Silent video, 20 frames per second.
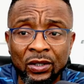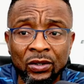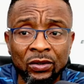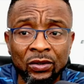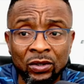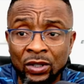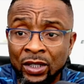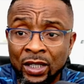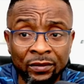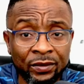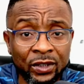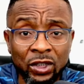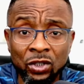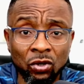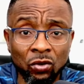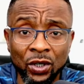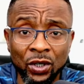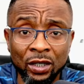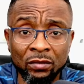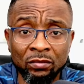Give it to
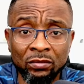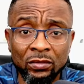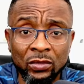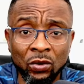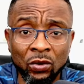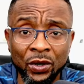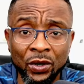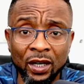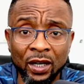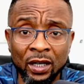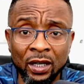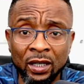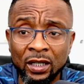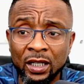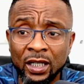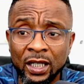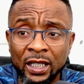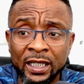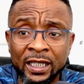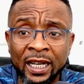him, okay?
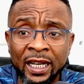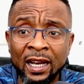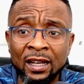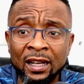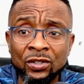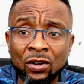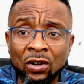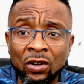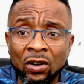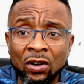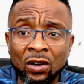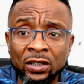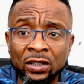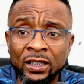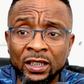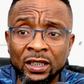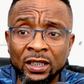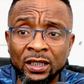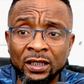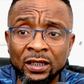He has all
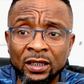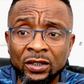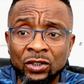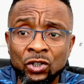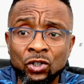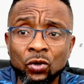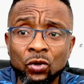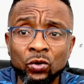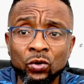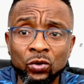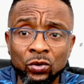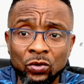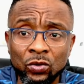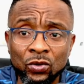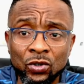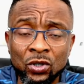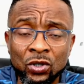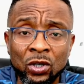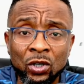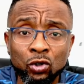the
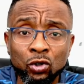tools